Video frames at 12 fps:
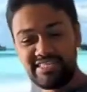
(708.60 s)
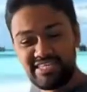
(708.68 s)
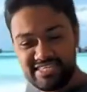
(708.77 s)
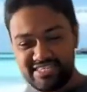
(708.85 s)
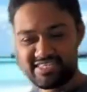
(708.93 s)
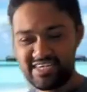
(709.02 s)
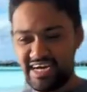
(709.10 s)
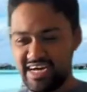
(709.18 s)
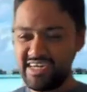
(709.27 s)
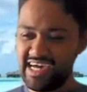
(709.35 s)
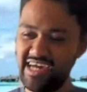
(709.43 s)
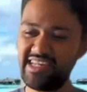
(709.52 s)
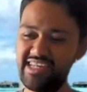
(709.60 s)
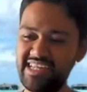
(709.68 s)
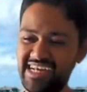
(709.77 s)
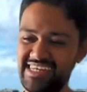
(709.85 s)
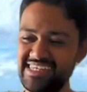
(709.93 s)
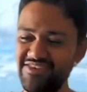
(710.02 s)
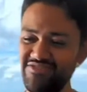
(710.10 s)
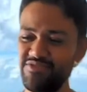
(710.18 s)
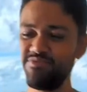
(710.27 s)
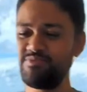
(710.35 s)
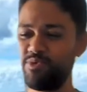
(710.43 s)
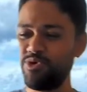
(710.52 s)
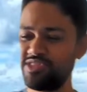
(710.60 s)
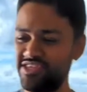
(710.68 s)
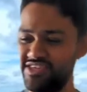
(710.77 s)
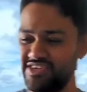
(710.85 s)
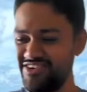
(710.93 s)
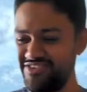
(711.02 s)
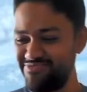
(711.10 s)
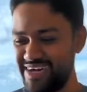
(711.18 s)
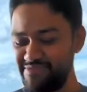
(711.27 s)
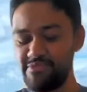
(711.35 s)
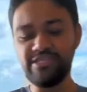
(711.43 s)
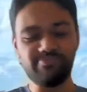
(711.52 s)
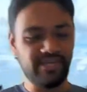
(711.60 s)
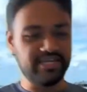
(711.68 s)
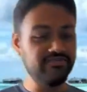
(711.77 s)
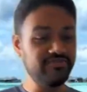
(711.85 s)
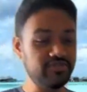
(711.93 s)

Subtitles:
think I'll give you both of my perspectives.